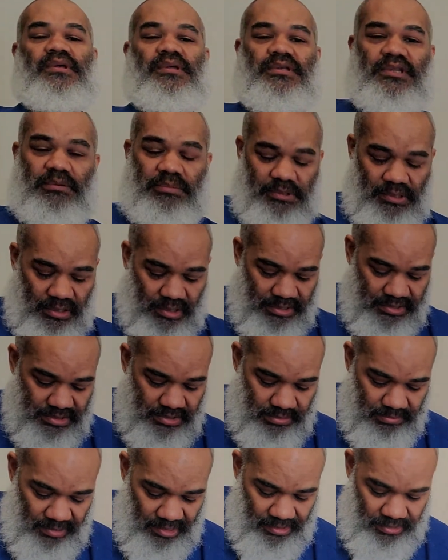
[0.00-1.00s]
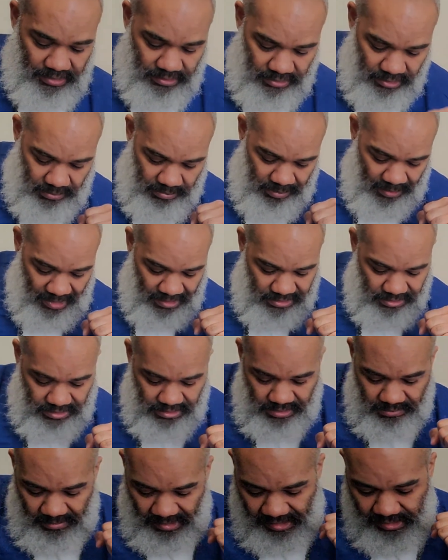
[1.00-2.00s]
Double honors to my elder
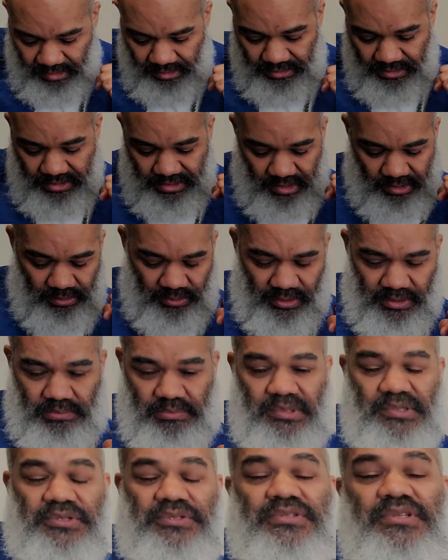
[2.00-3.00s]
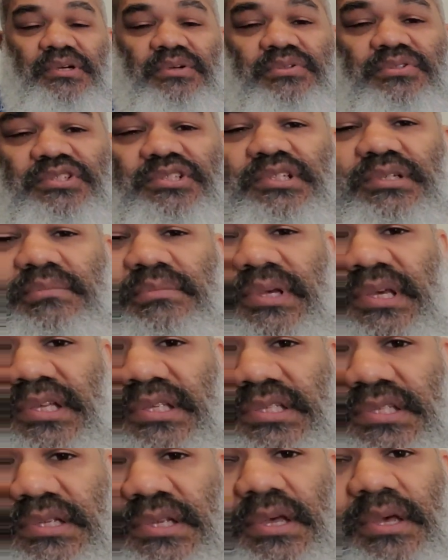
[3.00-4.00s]
apostles and my elders at Greatmillstone GMS.